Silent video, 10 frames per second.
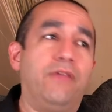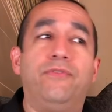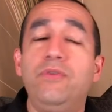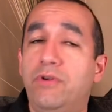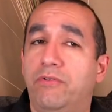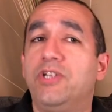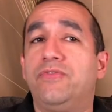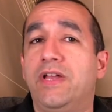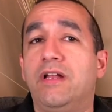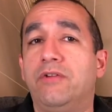If you are a Rush
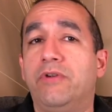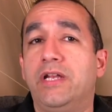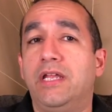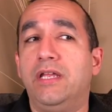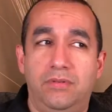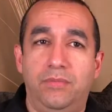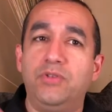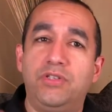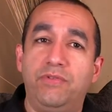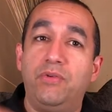fan already,
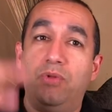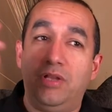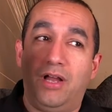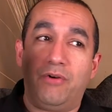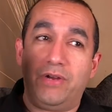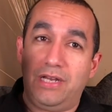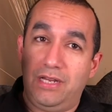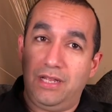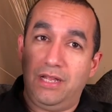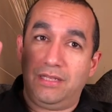most of you will
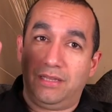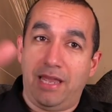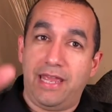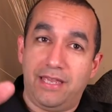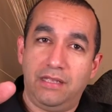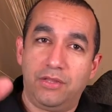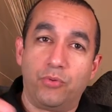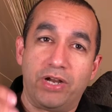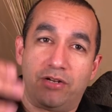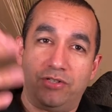already like the
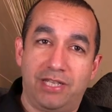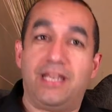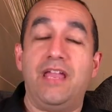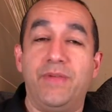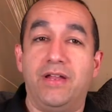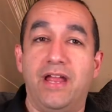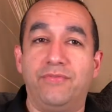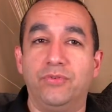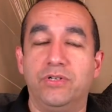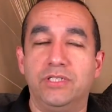records that came out
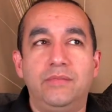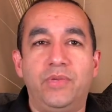afterwards,